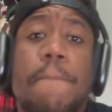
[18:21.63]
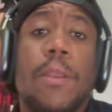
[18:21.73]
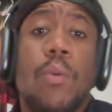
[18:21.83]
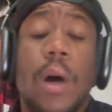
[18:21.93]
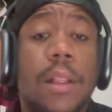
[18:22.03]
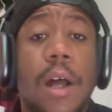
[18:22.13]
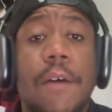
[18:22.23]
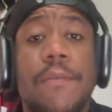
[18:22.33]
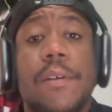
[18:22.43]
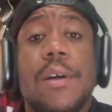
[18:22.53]
One
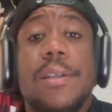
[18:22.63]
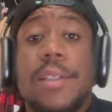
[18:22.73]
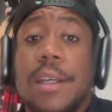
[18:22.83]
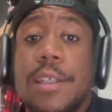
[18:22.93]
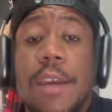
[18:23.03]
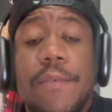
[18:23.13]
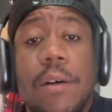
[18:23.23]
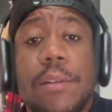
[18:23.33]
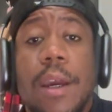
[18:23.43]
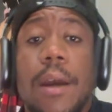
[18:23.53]
love, stay safe
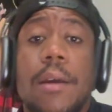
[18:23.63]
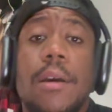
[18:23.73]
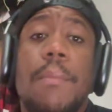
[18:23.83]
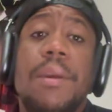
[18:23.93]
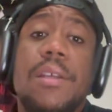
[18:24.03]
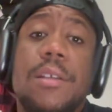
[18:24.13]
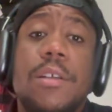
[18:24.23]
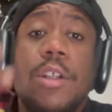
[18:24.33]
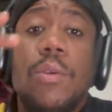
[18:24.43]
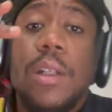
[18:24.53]
out there, peace,
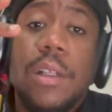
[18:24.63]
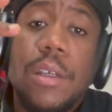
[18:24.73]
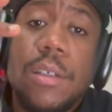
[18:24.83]
you know what it is.